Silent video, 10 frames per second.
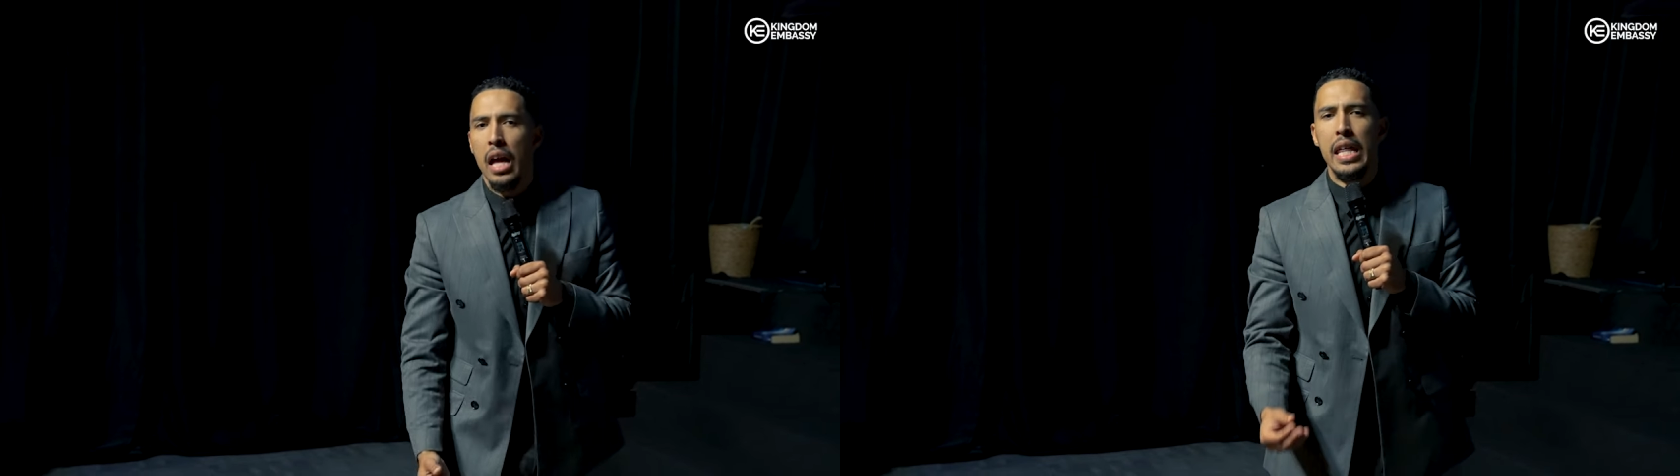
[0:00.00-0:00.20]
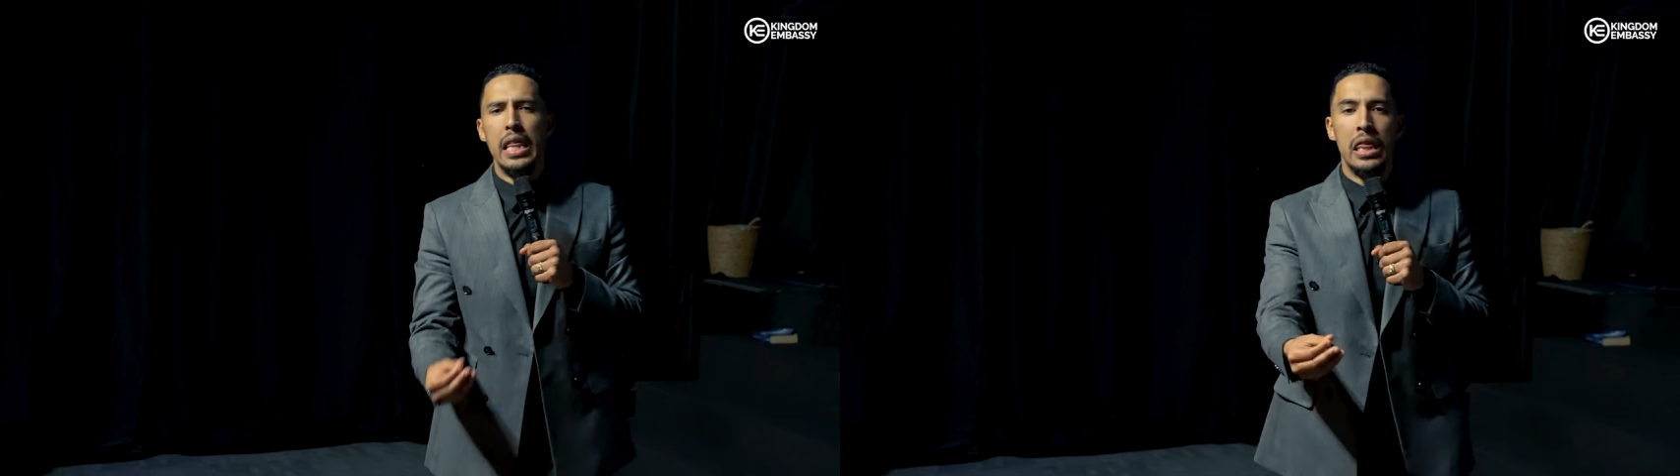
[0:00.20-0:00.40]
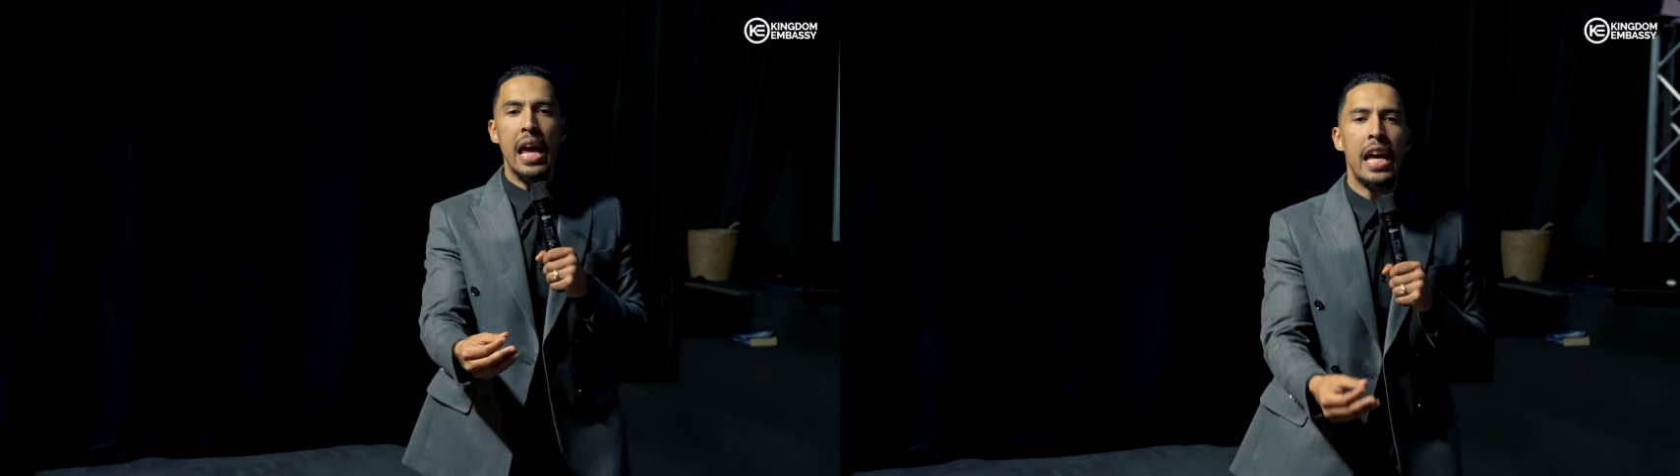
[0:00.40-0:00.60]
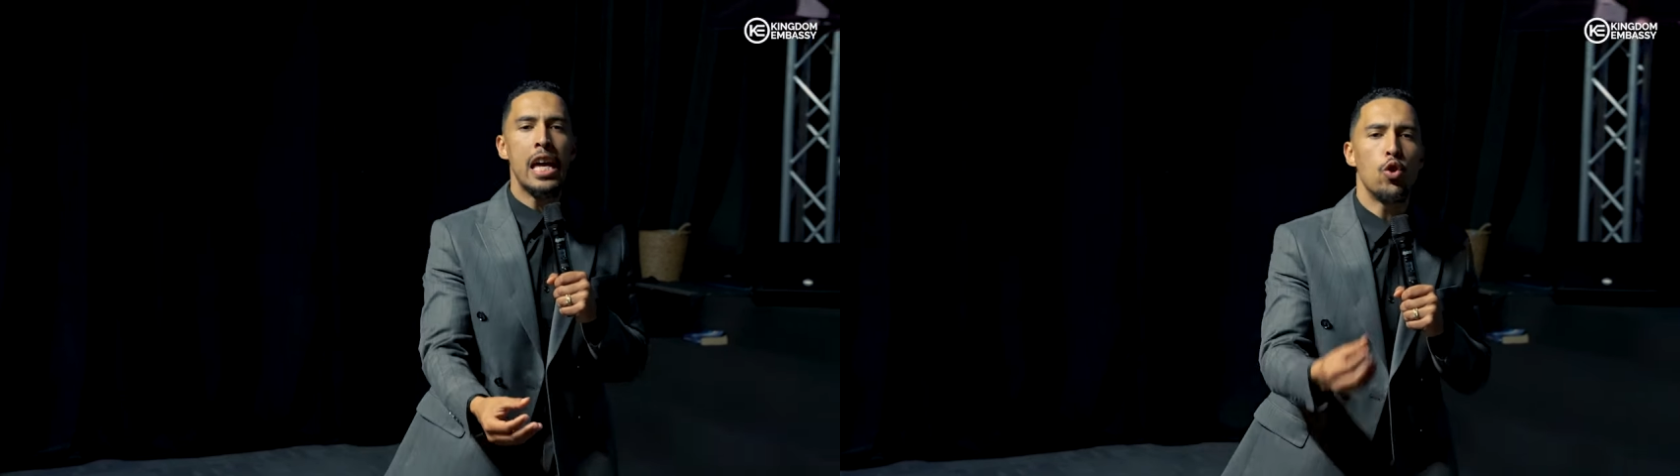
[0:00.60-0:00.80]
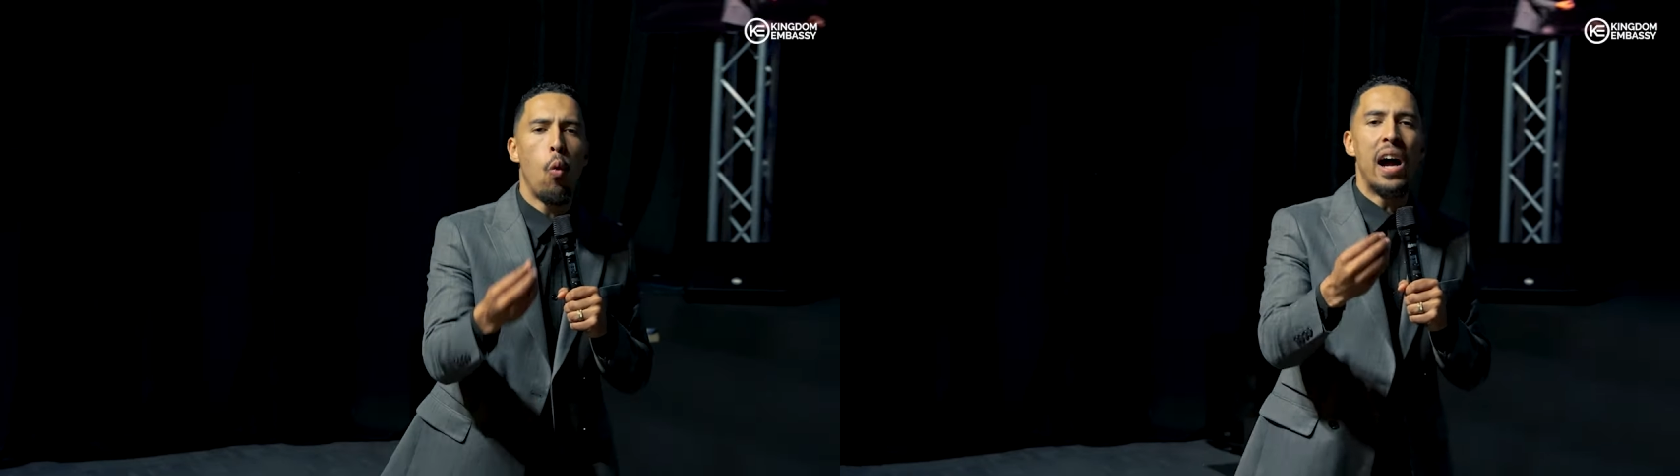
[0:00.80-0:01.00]
The thing
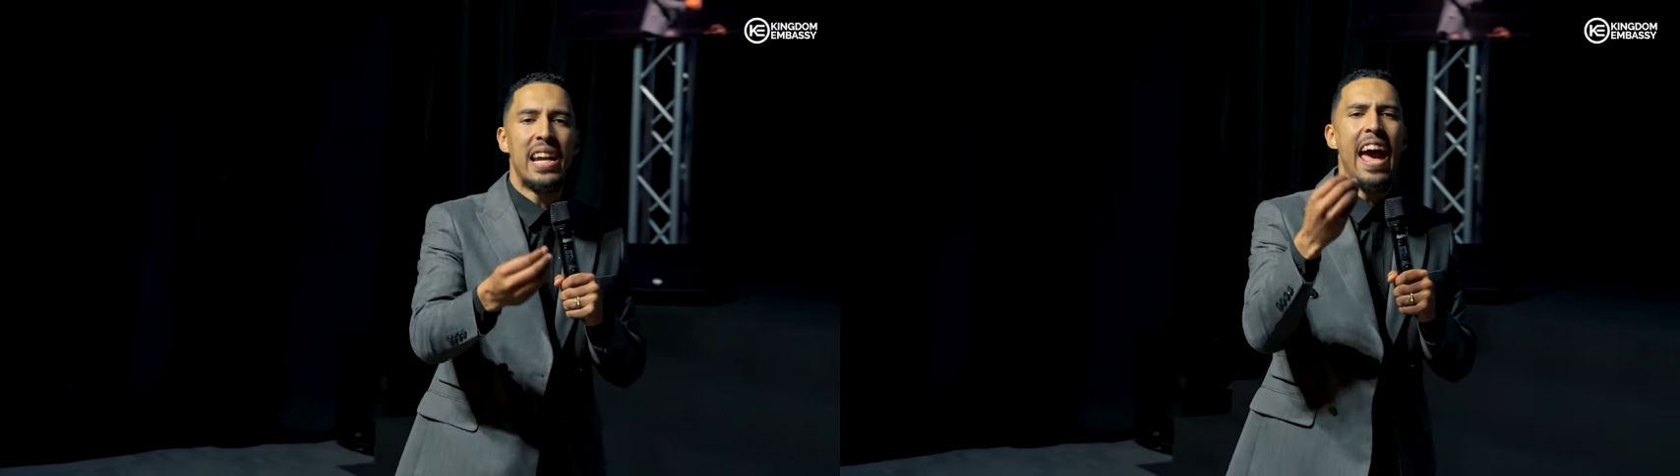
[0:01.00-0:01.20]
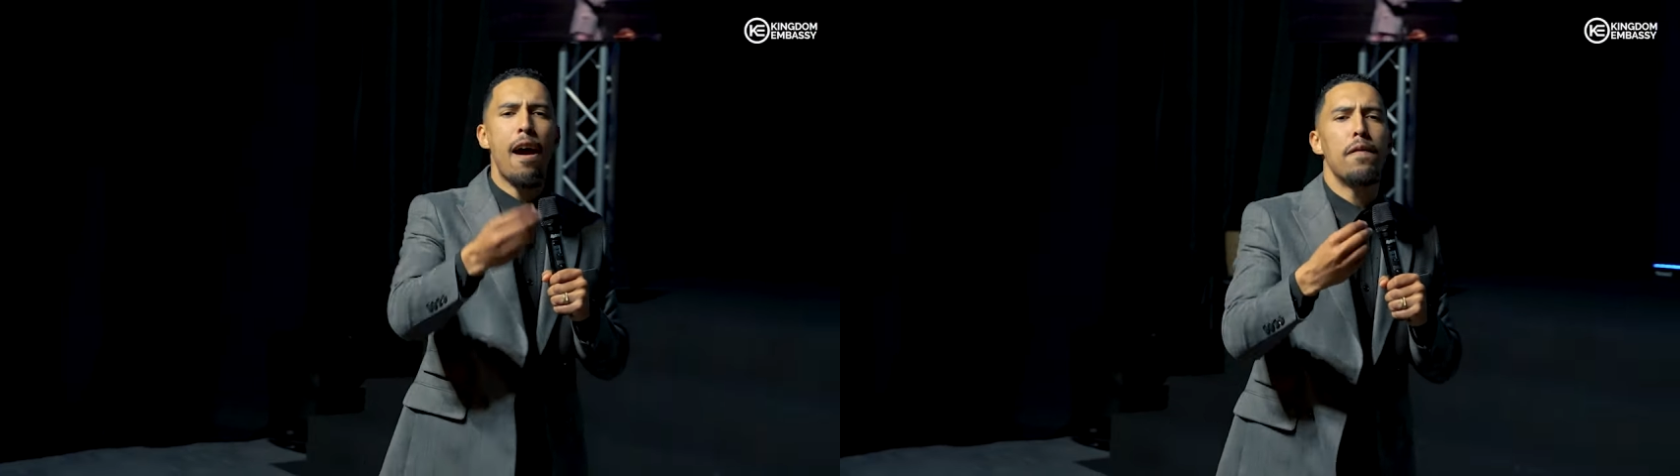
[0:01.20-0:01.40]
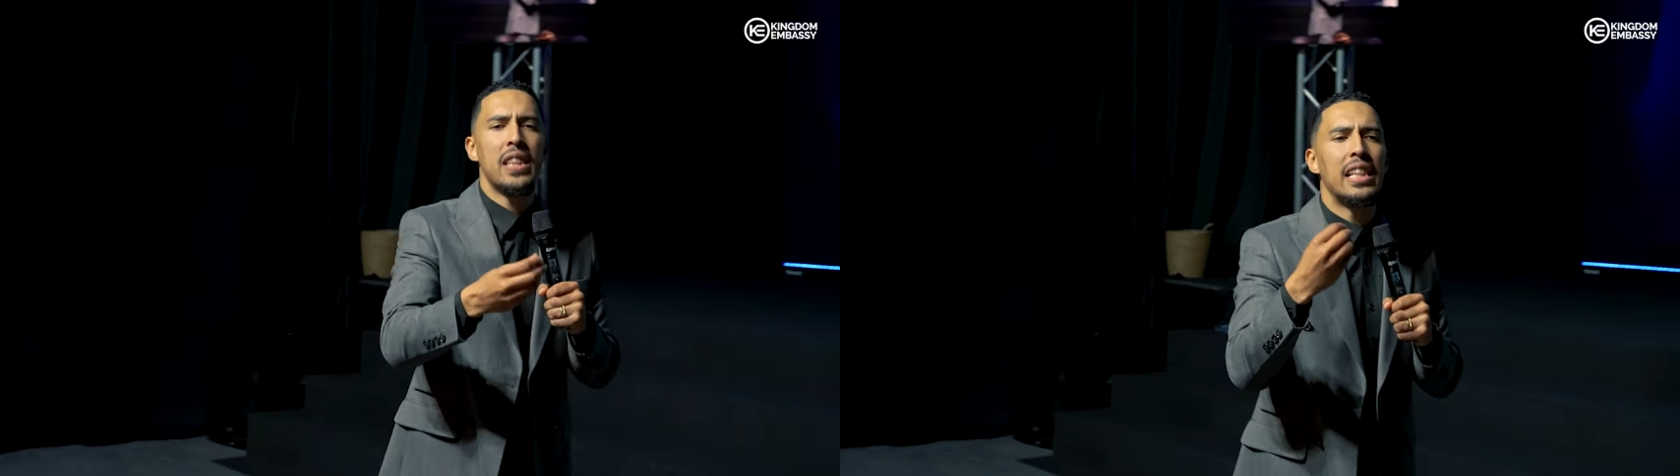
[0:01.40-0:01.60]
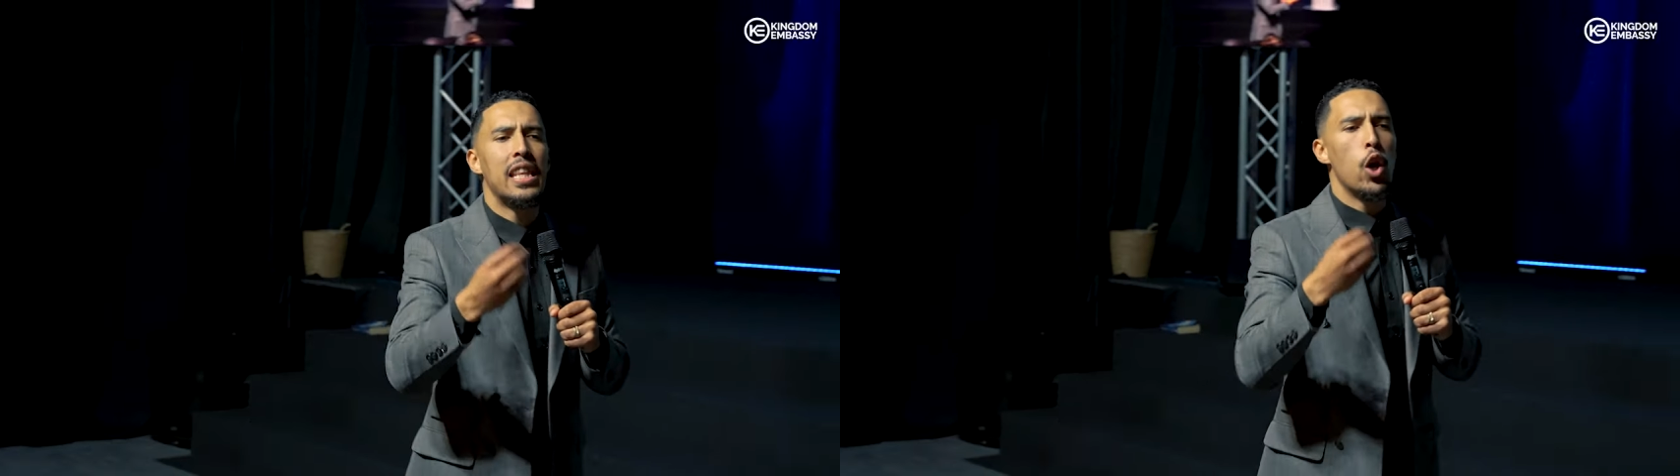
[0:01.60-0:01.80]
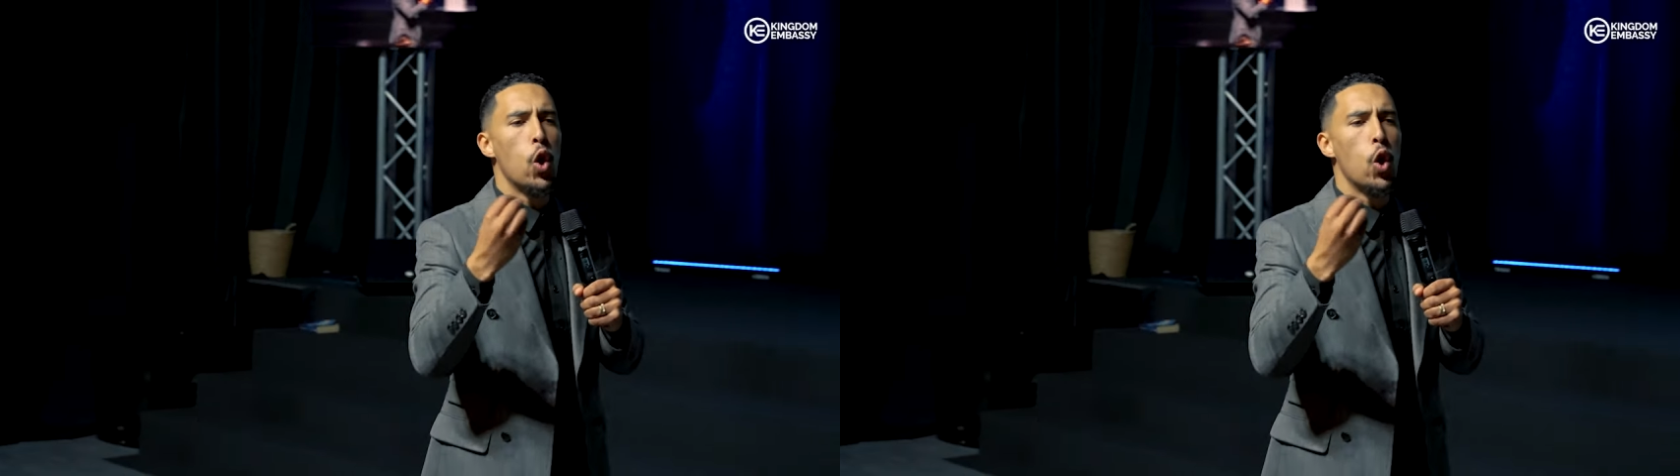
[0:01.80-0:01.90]
is, whatever that the